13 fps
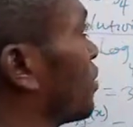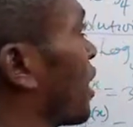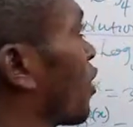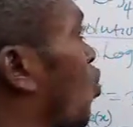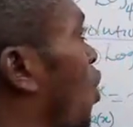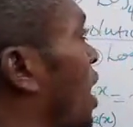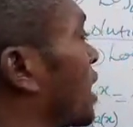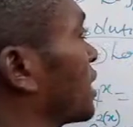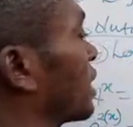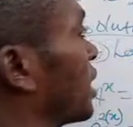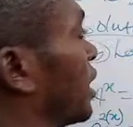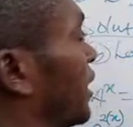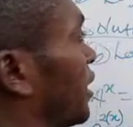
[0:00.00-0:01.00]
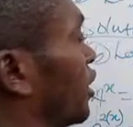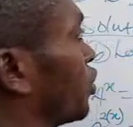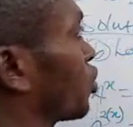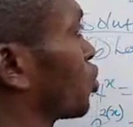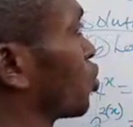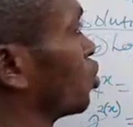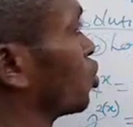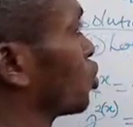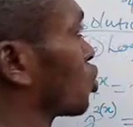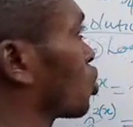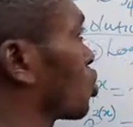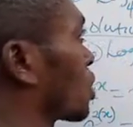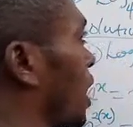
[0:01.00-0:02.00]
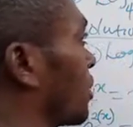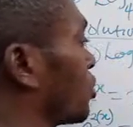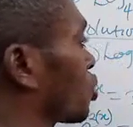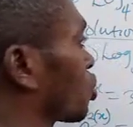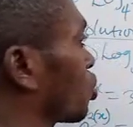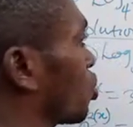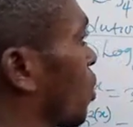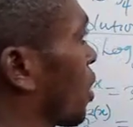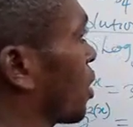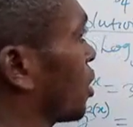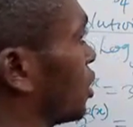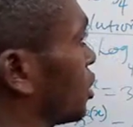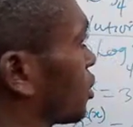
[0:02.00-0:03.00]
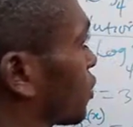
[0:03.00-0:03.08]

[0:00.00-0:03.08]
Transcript: by 1 is 2. 2 times 2 is